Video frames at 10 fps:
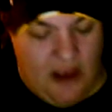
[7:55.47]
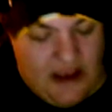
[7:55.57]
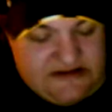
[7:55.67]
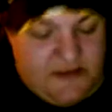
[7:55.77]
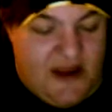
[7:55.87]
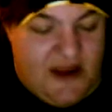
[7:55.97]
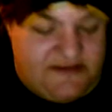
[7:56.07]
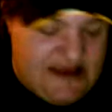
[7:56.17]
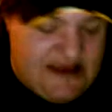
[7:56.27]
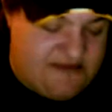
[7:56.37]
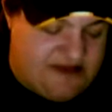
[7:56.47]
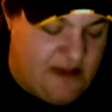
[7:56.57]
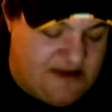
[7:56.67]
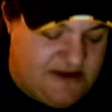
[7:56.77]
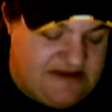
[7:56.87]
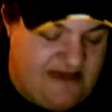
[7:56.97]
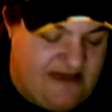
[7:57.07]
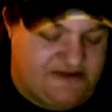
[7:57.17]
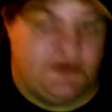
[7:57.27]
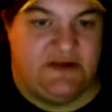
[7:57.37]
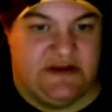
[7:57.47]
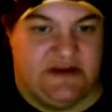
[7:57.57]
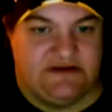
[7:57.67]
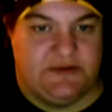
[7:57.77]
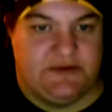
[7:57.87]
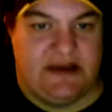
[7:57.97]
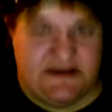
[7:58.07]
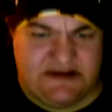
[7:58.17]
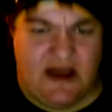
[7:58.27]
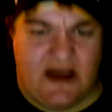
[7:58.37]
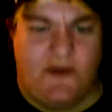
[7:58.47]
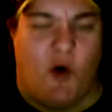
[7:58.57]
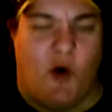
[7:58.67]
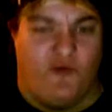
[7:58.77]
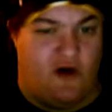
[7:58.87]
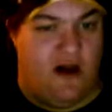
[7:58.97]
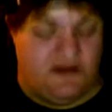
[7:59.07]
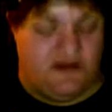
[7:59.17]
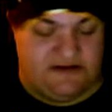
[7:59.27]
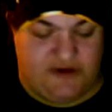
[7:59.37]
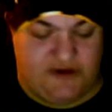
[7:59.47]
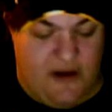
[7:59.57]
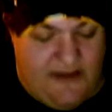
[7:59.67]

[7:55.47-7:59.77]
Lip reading: Sometimes GameStop does have some good things, but GameStop overall is a crappy